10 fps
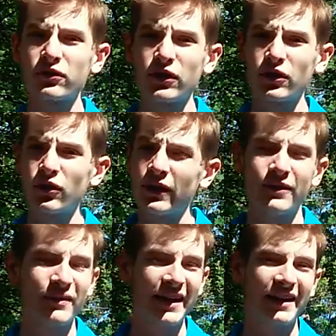review.
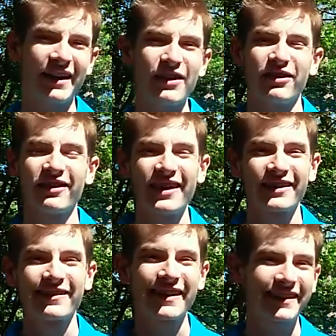And man, I have a lot
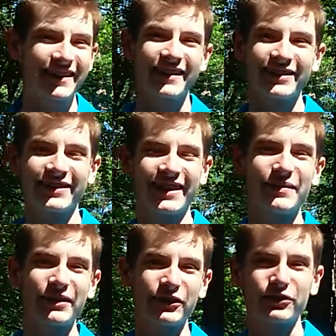of great things to say
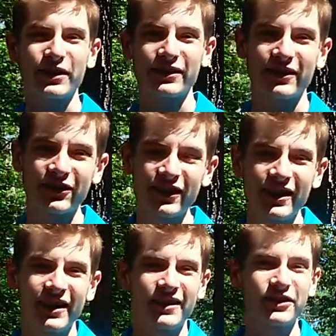about this fragrance.
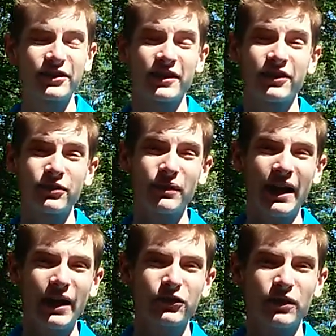This is from the
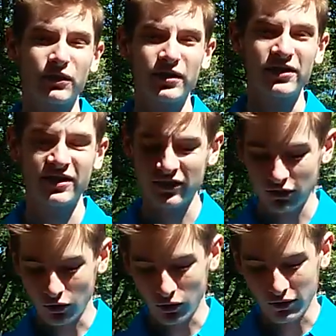house of Christian
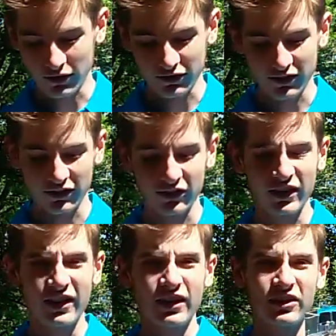Dior. This
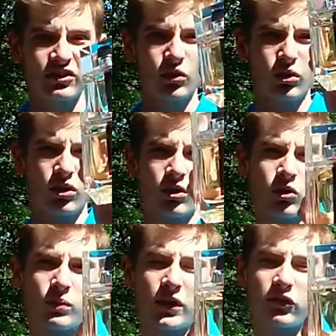is Dior
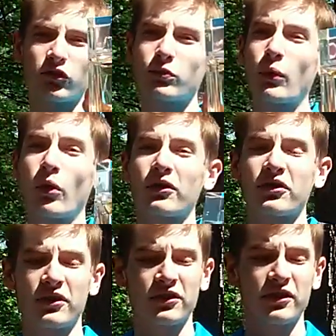Homme
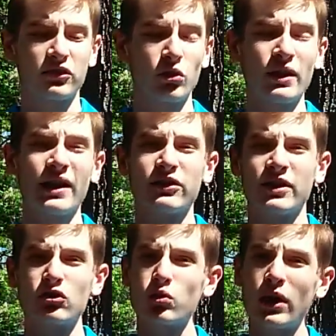Sport. This is a
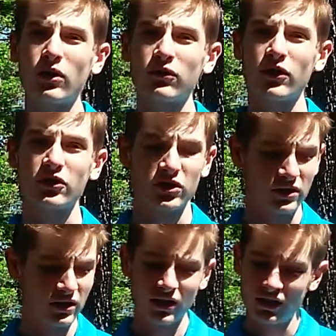2012 version.